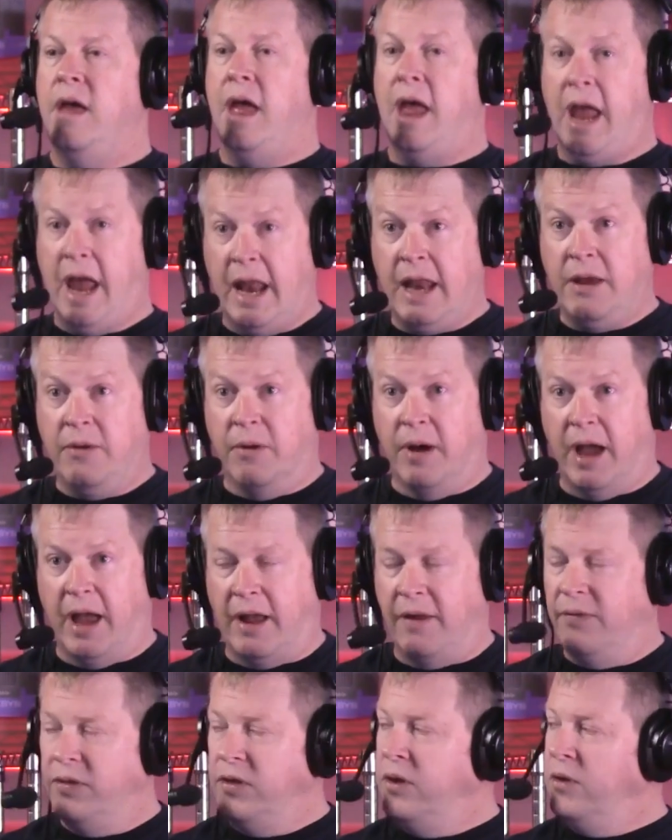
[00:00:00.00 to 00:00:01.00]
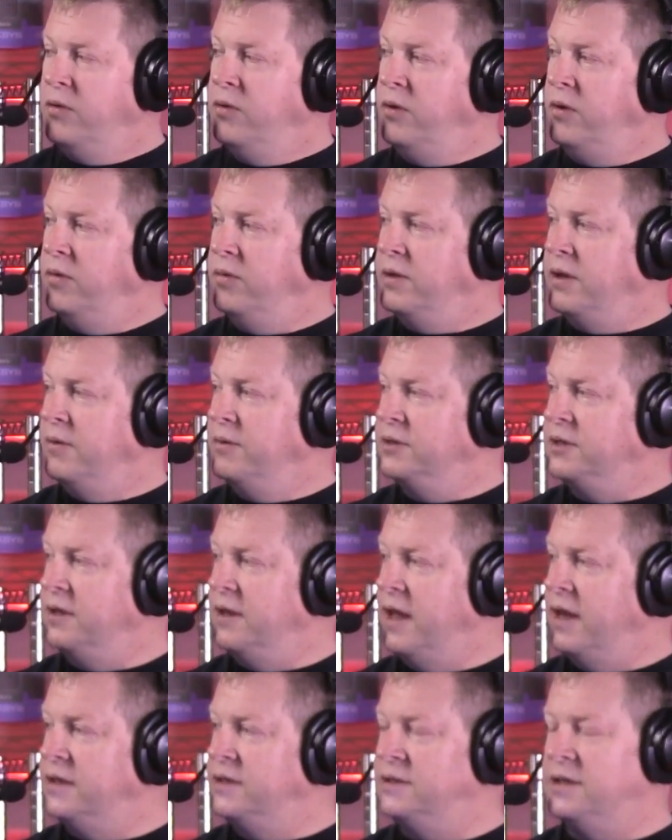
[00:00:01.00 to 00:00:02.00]
Anyway, whew, that was a
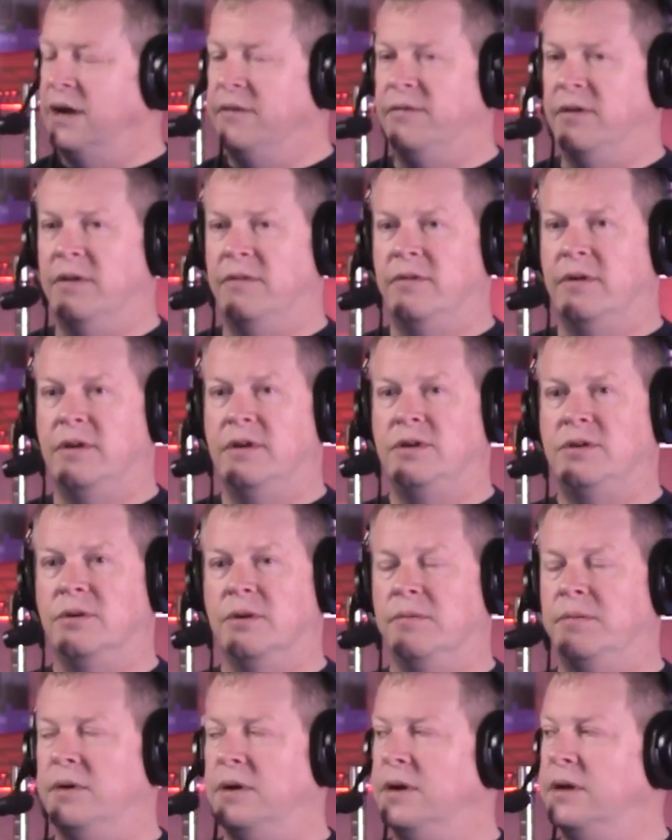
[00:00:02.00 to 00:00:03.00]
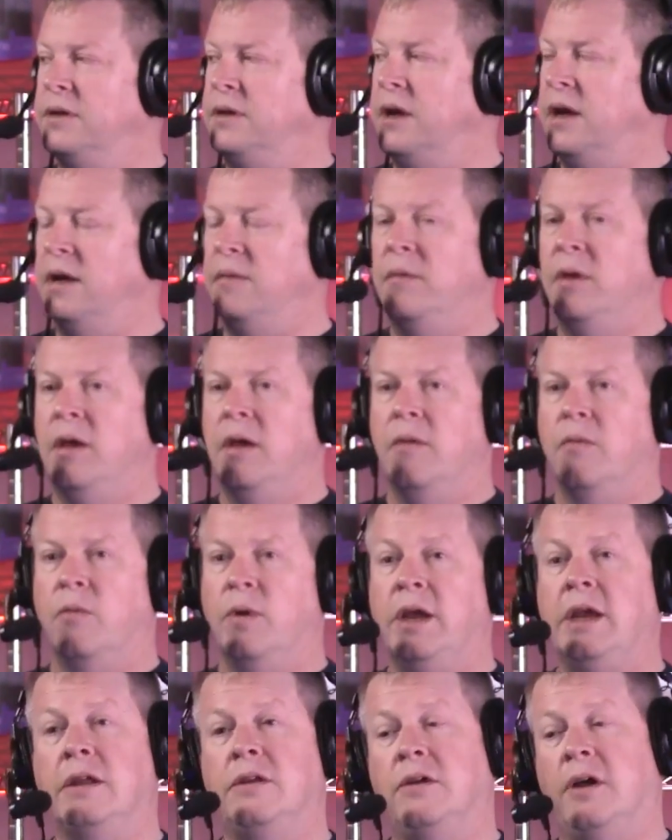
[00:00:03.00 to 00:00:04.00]
lot of stuff in a very short period of time.
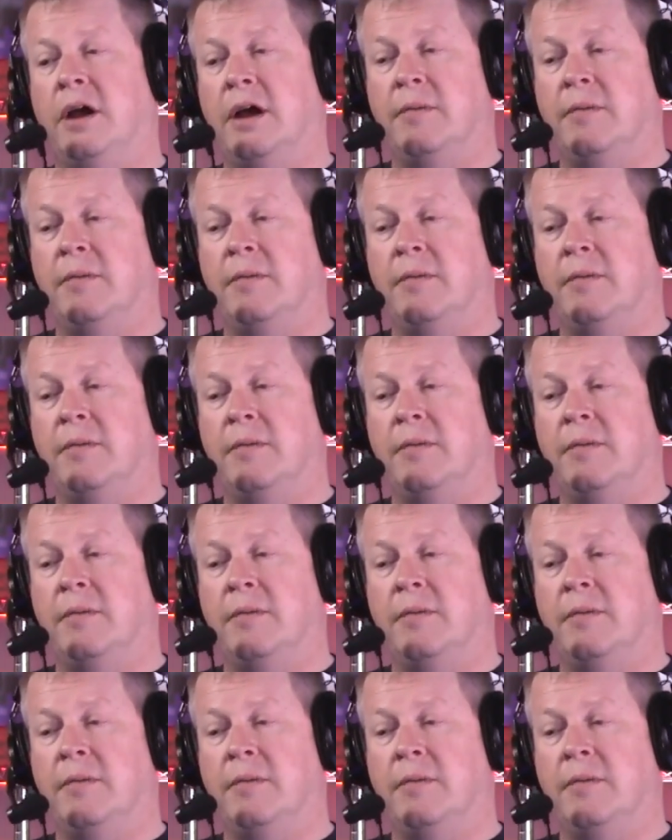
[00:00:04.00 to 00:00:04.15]
We can talk